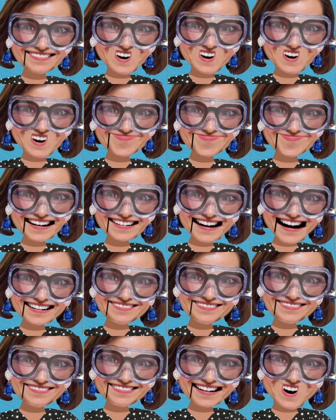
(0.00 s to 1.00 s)
Record the
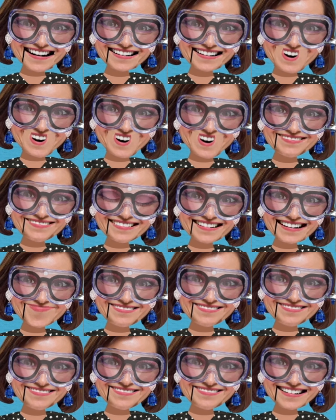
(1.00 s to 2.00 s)
mass in
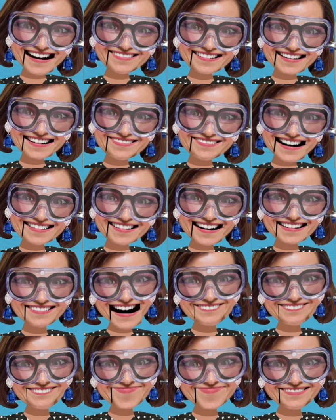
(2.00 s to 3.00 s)
kilograms and the distance
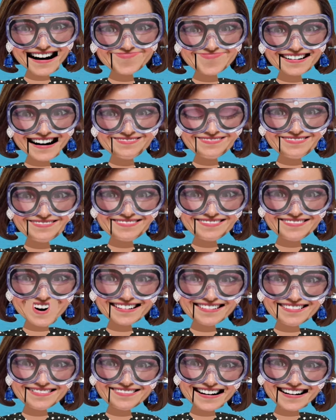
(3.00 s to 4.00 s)
from the pivot,
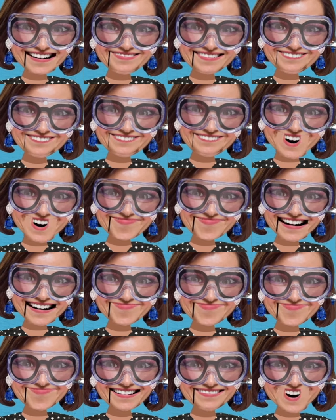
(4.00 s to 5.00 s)
which is read from the
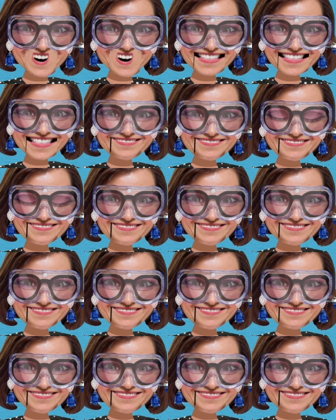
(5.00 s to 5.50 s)
meter rule.